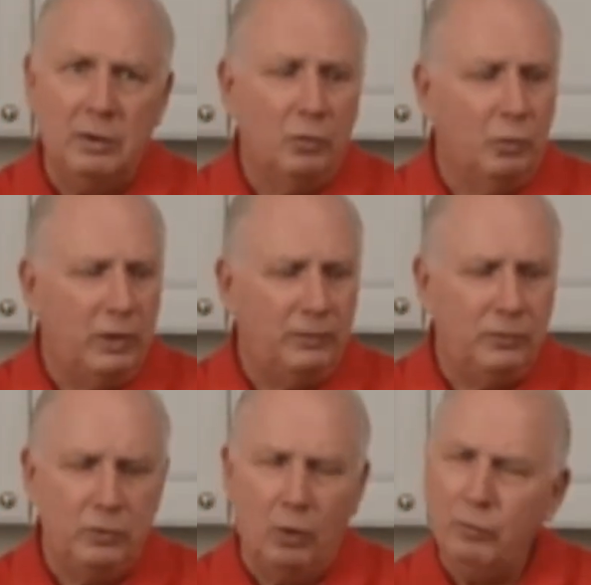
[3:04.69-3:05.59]
we
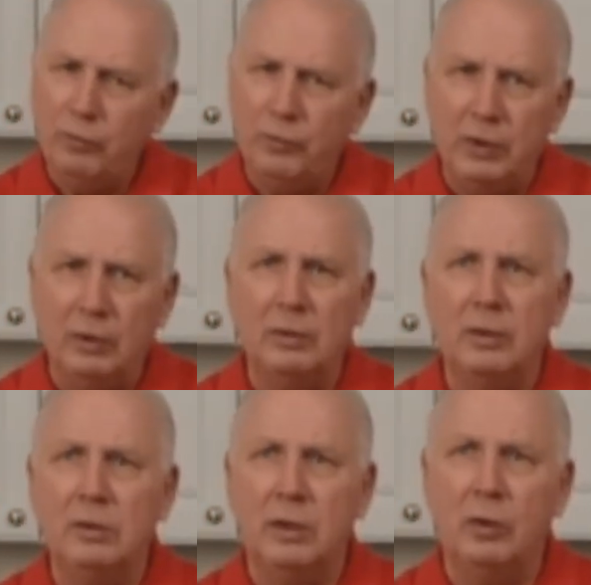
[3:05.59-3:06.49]
don't feel
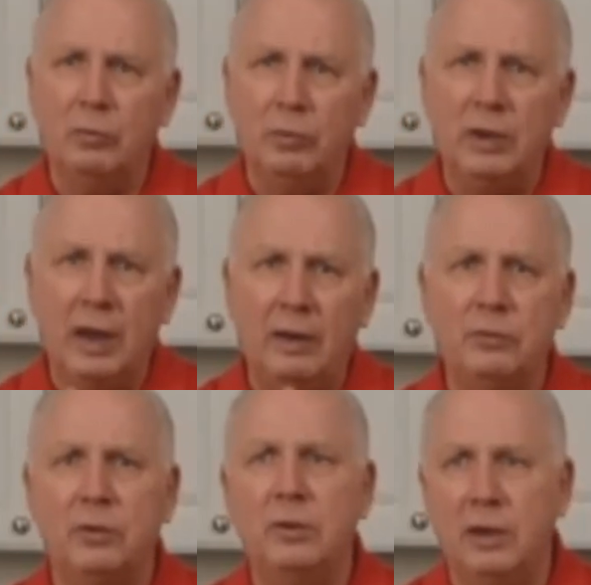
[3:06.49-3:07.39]
that we have
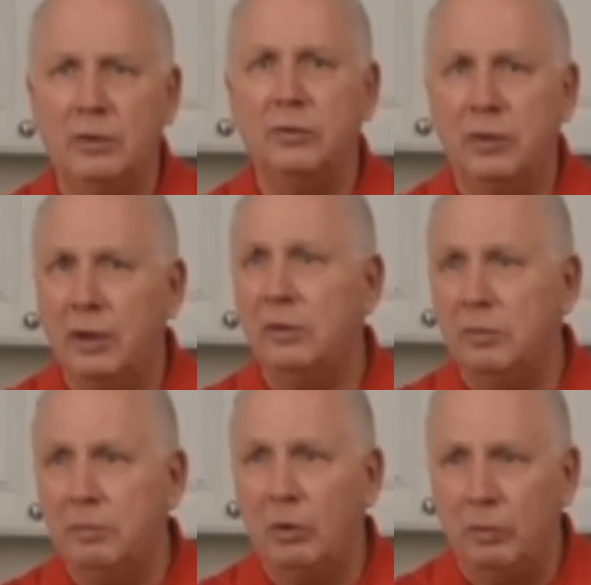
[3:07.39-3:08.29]
to take a second
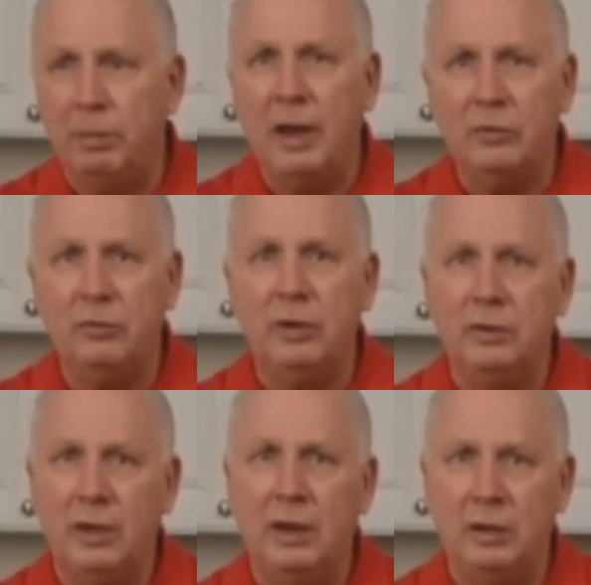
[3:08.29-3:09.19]
or back seat
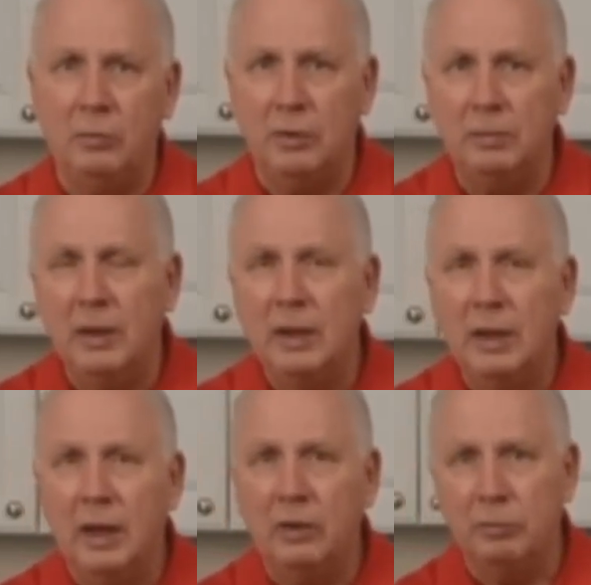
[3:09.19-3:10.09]
to anyone.
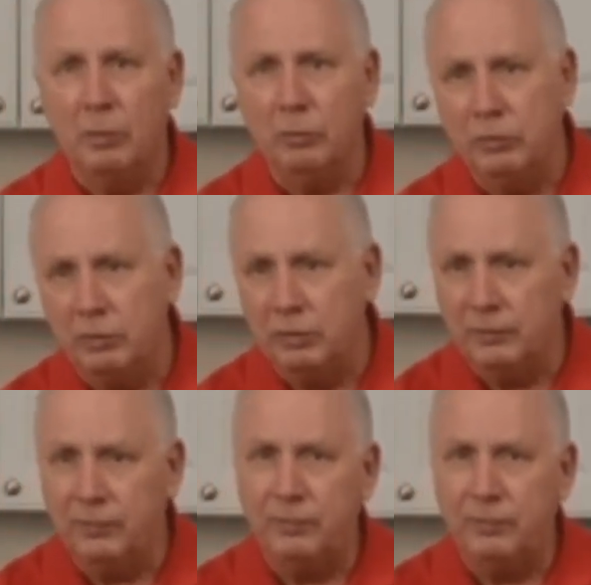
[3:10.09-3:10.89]
As most of the